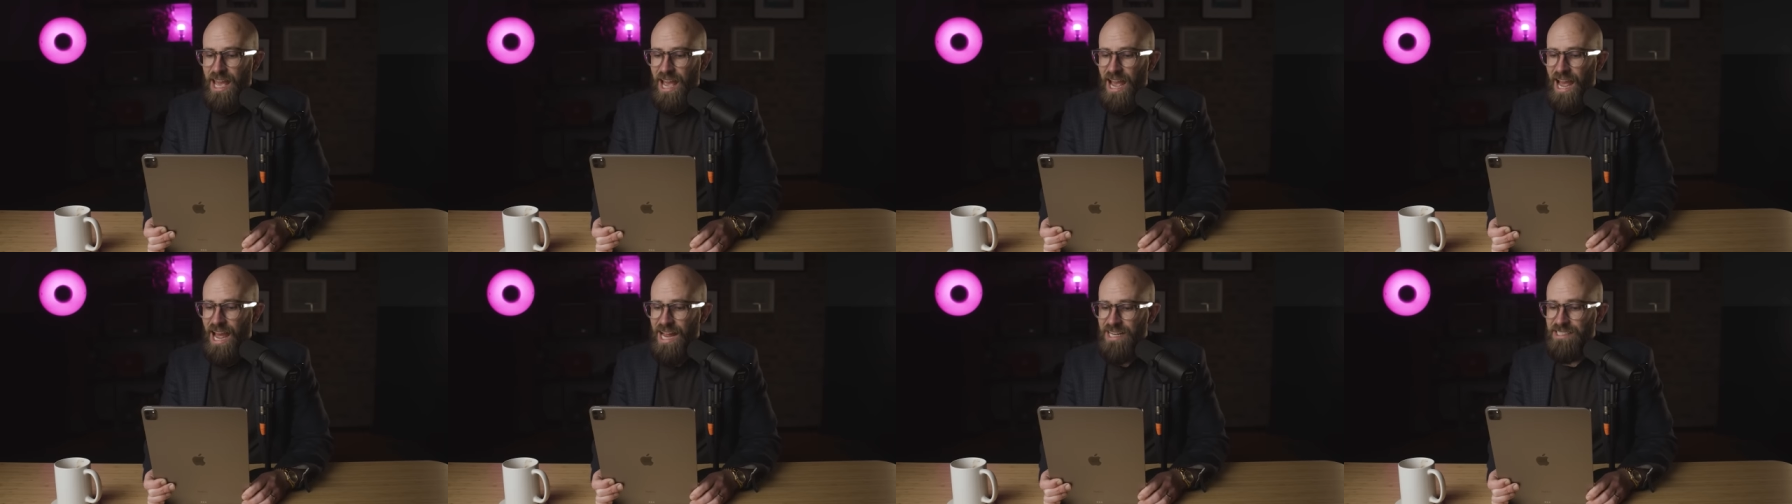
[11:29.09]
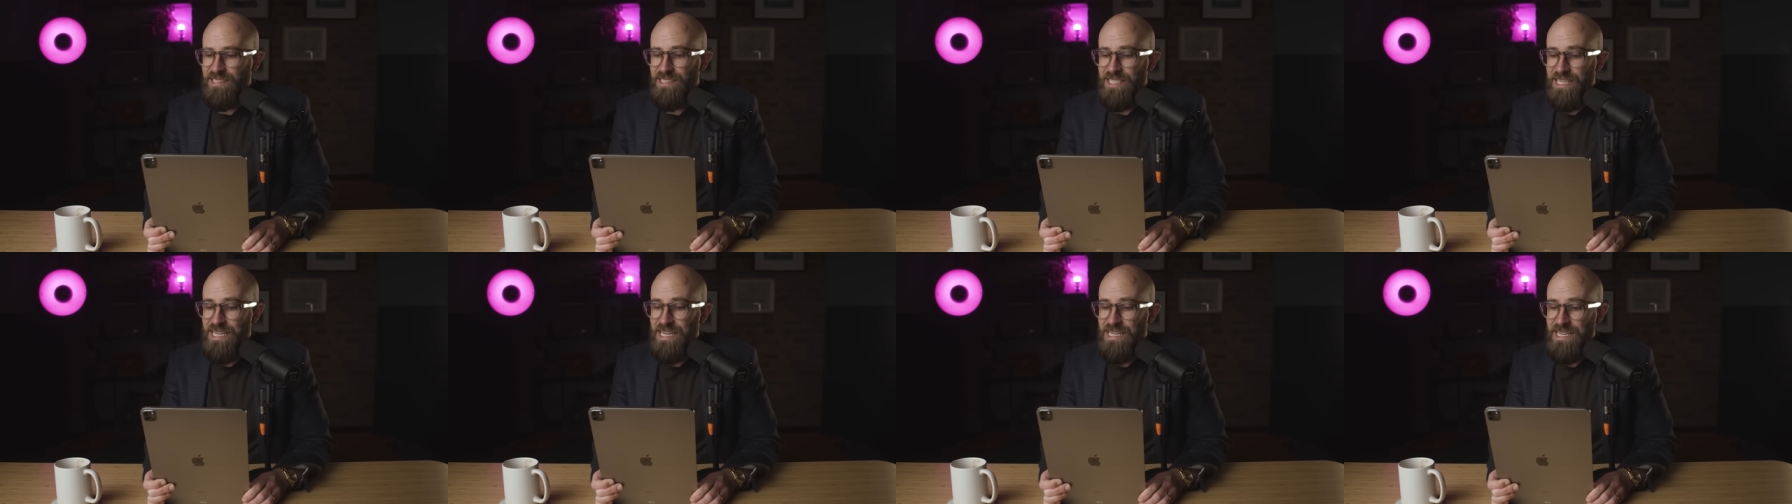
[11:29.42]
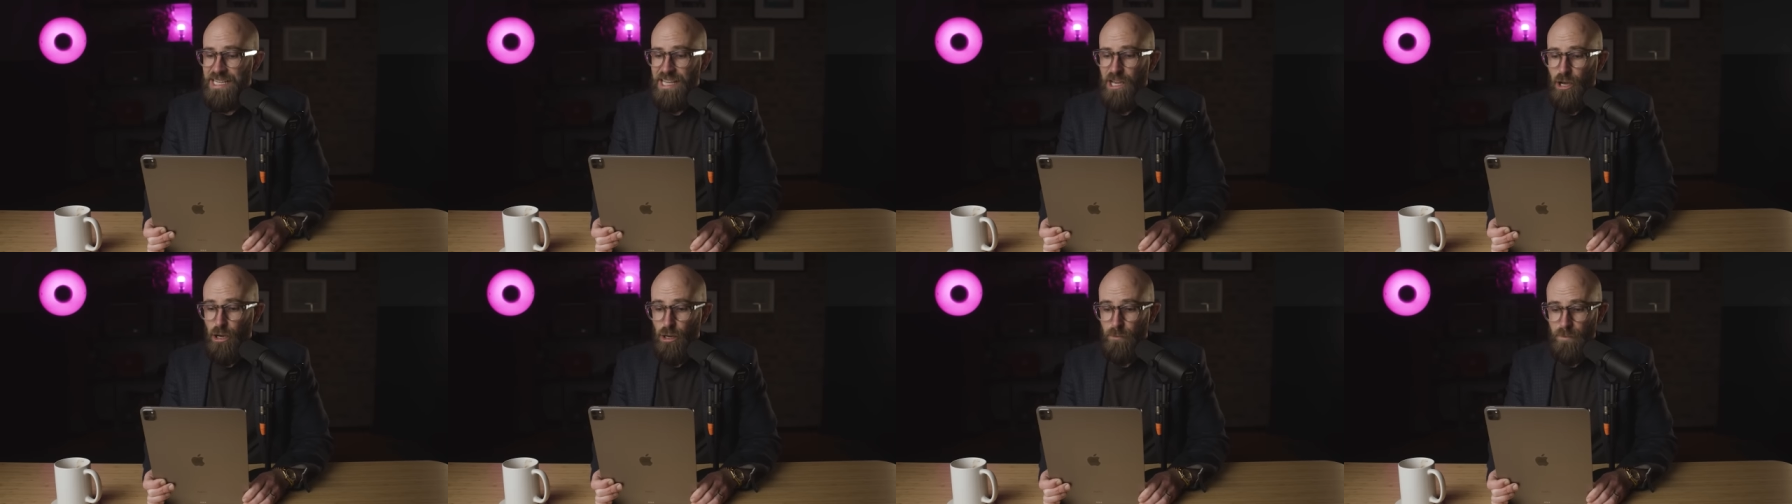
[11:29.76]

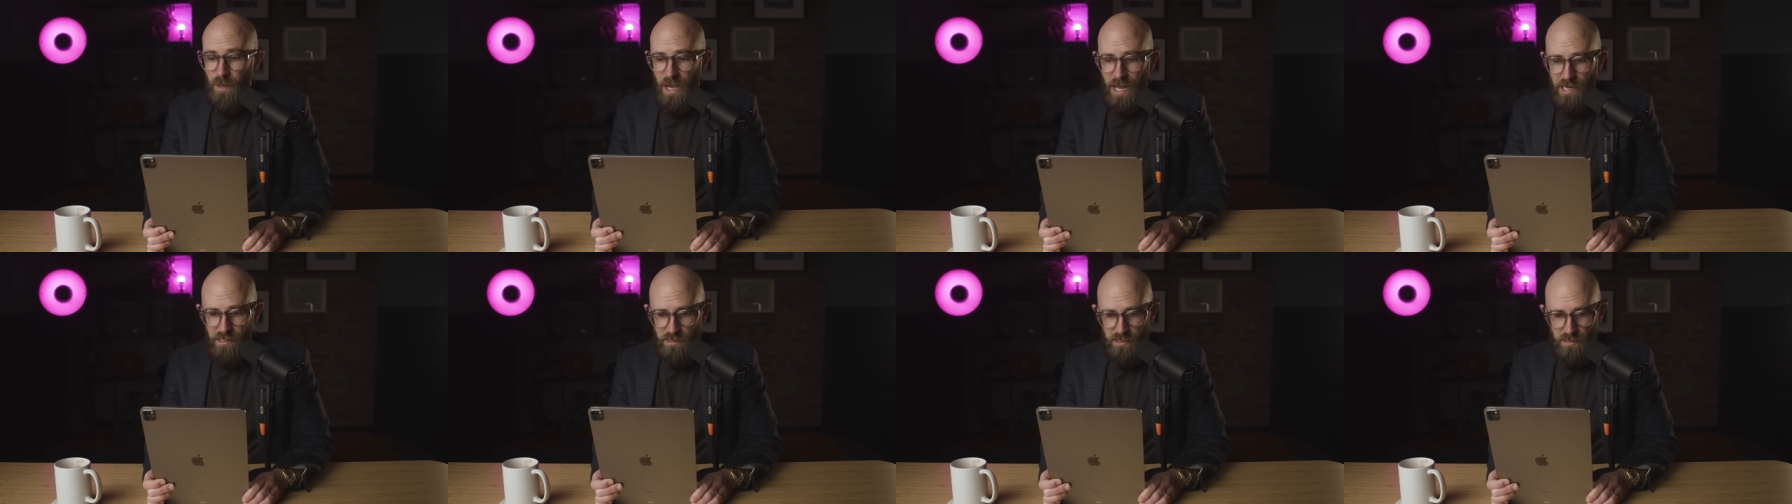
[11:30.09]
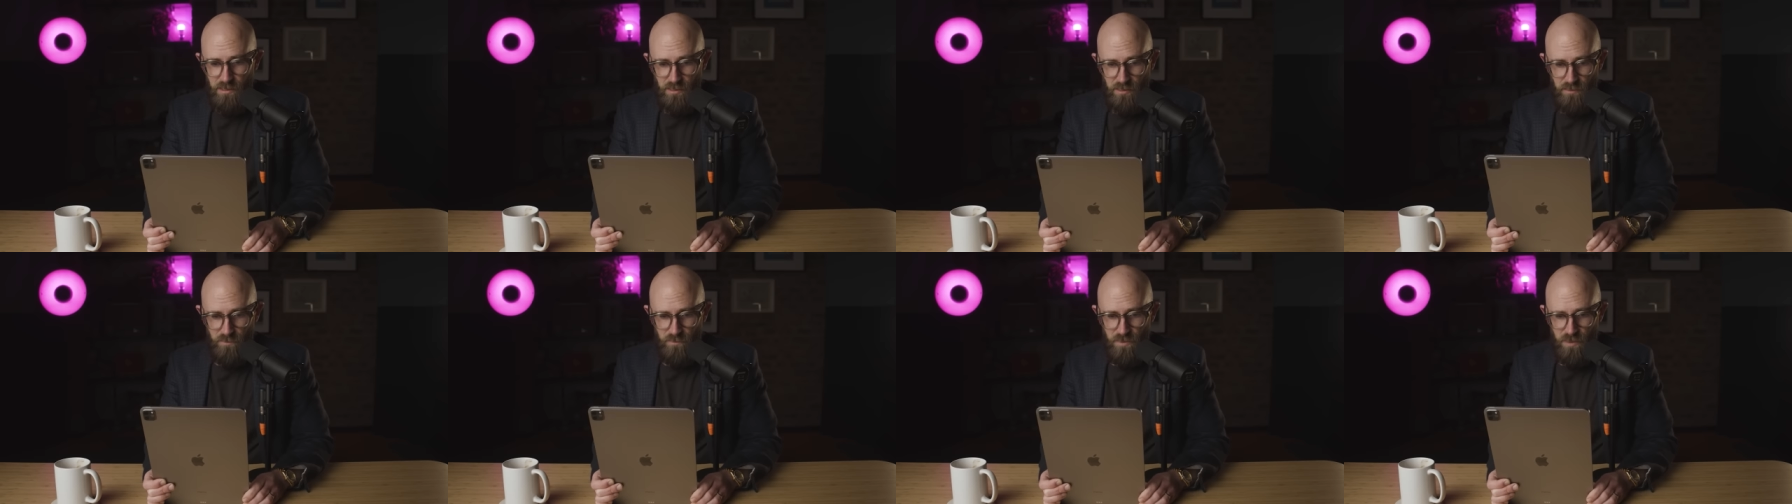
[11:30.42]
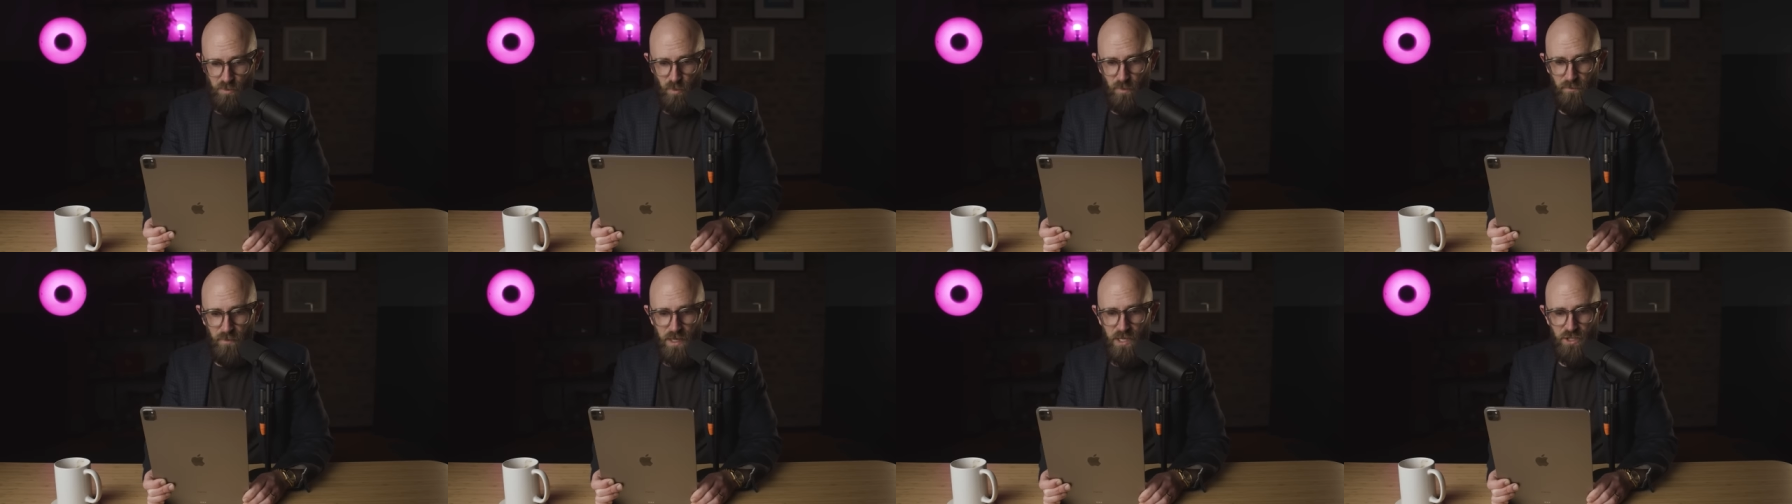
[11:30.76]

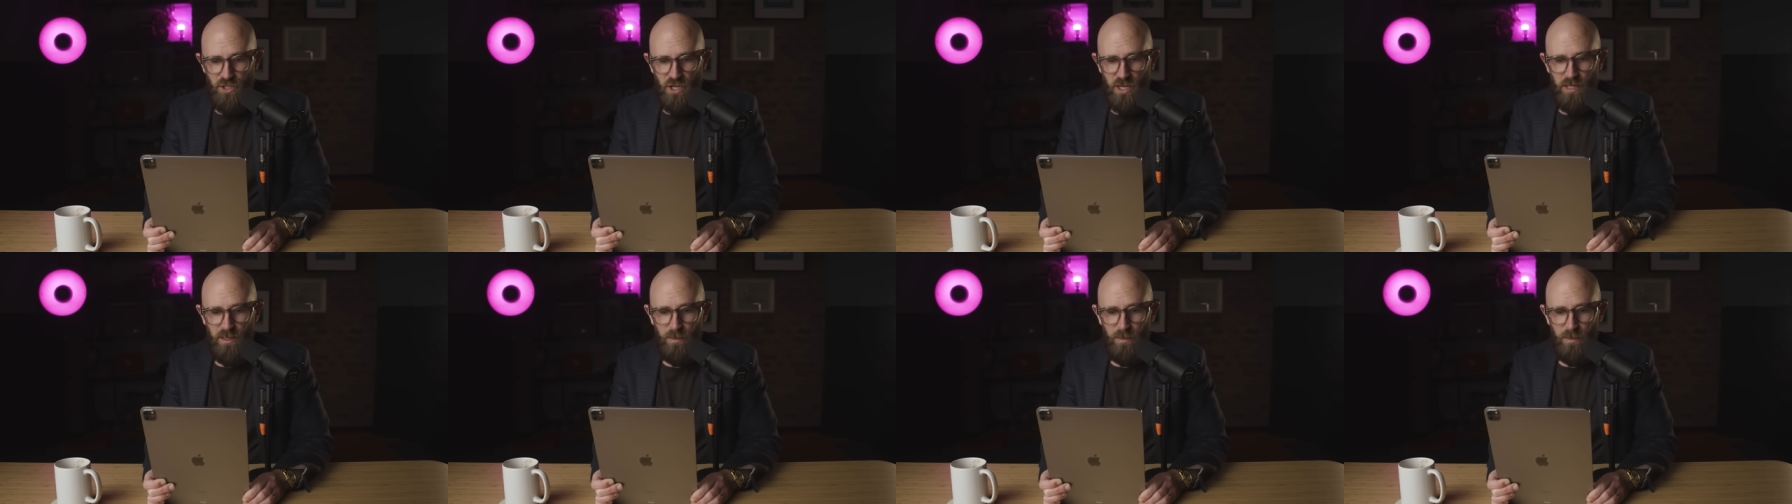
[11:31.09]
anti-neoplastons were featured